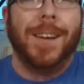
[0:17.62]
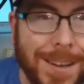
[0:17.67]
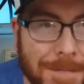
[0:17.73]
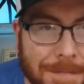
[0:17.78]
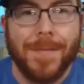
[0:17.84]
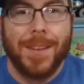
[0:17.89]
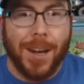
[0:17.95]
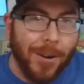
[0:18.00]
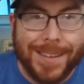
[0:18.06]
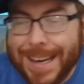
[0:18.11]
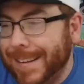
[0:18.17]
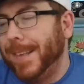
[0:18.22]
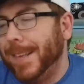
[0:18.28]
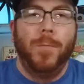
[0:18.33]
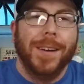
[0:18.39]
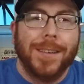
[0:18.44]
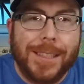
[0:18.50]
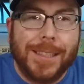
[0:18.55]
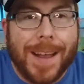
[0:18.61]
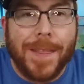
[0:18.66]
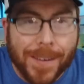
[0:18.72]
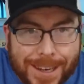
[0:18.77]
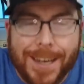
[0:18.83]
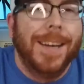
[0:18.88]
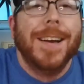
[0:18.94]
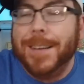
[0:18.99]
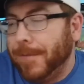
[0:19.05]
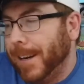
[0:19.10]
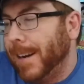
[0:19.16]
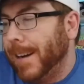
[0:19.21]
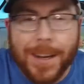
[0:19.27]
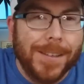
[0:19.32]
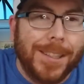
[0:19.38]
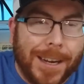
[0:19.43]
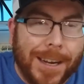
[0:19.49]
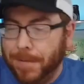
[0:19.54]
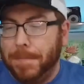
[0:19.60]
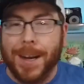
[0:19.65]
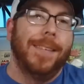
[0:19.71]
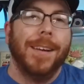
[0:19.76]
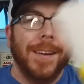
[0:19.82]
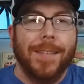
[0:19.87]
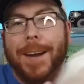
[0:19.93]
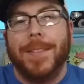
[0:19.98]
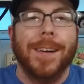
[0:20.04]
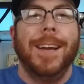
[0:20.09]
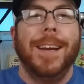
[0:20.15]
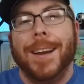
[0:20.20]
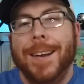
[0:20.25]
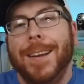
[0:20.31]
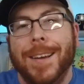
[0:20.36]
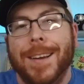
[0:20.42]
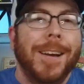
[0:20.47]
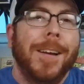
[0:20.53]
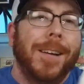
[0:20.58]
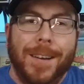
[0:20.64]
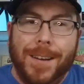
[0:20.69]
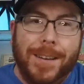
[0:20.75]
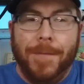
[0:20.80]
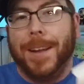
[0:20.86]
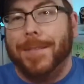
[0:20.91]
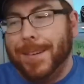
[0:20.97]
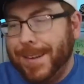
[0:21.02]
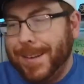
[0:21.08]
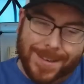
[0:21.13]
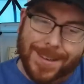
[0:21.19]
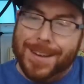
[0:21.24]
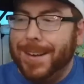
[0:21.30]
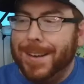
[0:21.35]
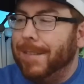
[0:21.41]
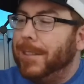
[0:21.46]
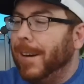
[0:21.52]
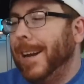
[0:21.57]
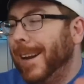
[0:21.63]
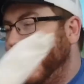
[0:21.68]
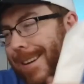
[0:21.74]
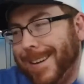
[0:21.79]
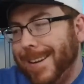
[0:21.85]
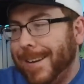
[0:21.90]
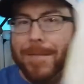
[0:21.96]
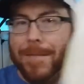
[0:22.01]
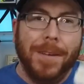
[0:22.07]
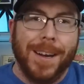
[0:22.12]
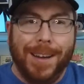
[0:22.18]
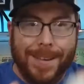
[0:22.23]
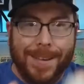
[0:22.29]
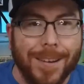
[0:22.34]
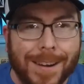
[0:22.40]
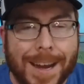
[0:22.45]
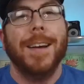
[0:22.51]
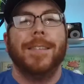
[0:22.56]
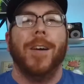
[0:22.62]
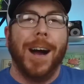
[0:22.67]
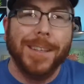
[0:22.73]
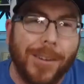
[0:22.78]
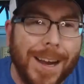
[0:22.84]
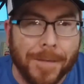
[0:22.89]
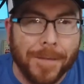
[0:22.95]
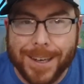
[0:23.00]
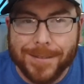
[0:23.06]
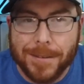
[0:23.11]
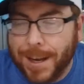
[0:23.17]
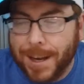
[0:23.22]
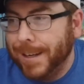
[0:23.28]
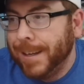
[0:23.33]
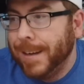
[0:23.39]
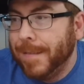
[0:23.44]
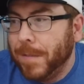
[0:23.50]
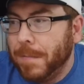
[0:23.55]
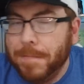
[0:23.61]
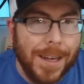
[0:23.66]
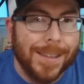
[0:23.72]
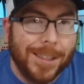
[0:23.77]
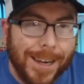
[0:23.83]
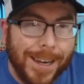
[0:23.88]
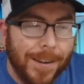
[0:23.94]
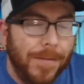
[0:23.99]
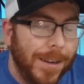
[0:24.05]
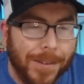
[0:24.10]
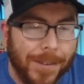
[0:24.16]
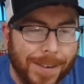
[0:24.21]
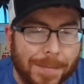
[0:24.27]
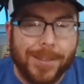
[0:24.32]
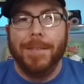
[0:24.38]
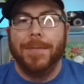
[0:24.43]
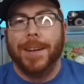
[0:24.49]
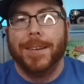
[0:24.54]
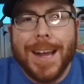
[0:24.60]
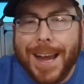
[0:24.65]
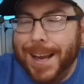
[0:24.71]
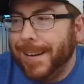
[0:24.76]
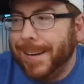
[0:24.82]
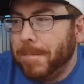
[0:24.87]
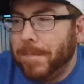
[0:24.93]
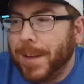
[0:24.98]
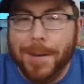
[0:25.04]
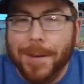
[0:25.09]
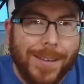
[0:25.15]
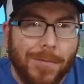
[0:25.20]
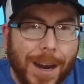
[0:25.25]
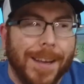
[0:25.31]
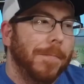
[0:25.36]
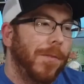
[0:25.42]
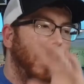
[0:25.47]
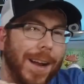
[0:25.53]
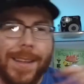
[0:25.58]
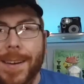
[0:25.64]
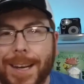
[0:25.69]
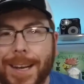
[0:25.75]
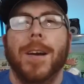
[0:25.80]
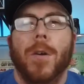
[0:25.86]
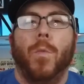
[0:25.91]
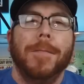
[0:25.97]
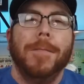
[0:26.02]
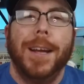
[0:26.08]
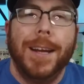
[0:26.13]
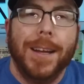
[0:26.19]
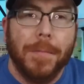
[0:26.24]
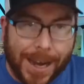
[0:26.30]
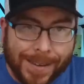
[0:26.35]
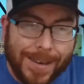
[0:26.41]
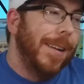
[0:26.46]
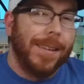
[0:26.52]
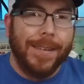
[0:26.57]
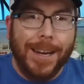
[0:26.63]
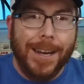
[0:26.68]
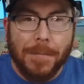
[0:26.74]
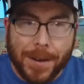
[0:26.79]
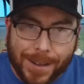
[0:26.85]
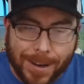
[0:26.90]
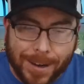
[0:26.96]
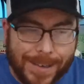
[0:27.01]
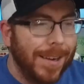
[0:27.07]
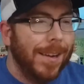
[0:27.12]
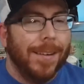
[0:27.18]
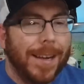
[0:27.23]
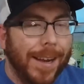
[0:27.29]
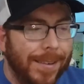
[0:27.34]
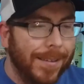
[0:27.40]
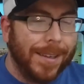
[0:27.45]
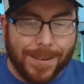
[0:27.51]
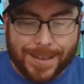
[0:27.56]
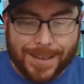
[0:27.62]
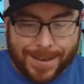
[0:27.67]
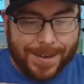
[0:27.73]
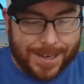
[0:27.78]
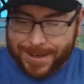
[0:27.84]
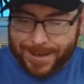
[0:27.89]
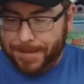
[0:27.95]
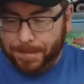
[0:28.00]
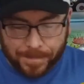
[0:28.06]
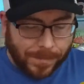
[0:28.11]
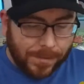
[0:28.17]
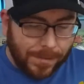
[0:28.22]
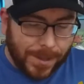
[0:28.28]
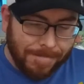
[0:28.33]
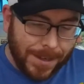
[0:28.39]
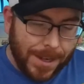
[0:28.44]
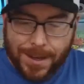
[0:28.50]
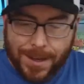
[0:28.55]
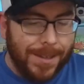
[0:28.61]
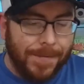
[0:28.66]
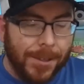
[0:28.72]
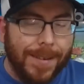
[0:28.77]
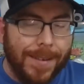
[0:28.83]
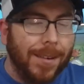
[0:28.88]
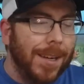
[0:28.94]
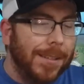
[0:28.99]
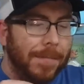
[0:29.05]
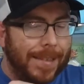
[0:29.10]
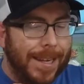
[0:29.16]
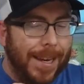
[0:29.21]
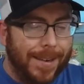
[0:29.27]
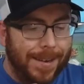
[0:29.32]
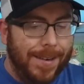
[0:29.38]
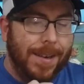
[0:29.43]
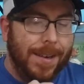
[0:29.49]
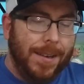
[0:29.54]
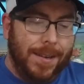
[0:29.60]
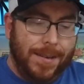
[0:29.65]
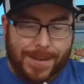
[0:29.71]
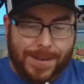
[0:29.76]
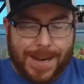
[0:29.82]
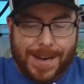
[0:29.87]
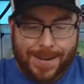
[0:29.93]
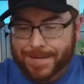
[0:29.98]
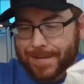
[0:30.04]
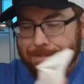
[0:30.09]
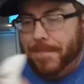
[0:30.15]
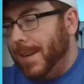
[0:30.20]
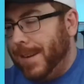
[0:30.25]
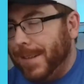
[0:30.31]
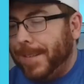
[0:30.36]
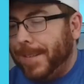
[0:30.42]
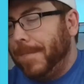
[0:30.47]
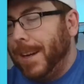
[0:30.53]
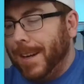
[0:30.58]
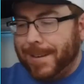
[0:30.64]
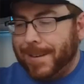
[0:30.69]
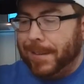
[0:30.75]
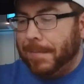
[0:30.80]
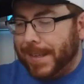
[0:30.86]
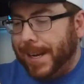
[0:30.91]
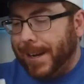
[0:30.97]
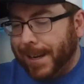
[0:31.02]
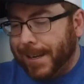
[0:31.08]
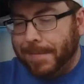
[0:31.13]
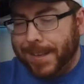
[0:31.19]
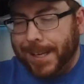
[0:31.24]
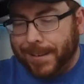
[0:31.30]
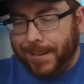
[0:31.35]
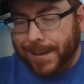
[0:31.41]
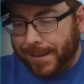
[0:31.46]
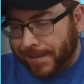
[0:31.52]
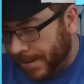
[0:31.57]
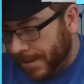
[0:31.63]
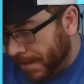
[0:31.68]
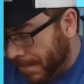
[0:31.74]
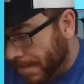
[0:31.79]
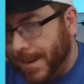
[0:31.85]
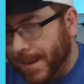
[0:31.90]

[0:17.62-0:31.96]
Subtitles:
from number 1 all the way to 13. Number 1 being the best, 13 being the worst. Now, I went out and bought all of this jerky, and I made a really great video. And then I goofed, and I'm like, oh, well, what's going